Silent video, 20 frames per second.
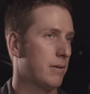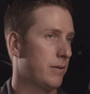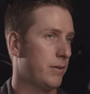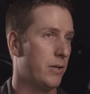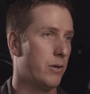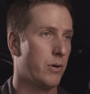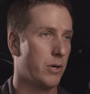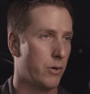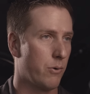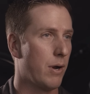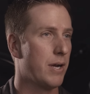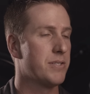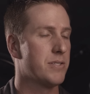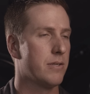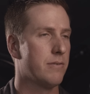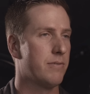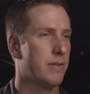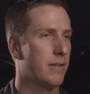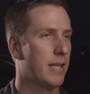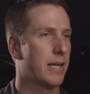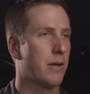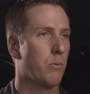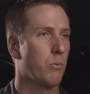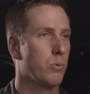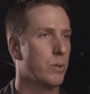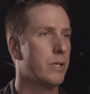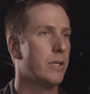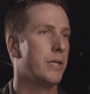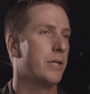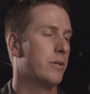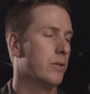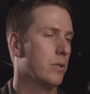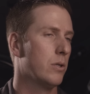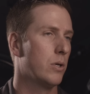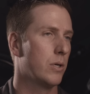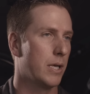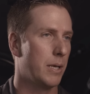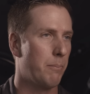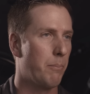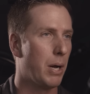you know, aggressive and like a really good
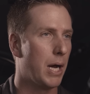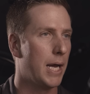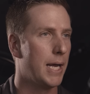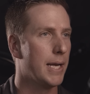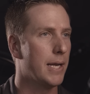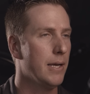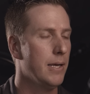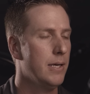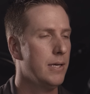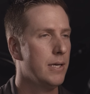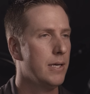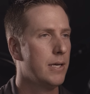looking bike.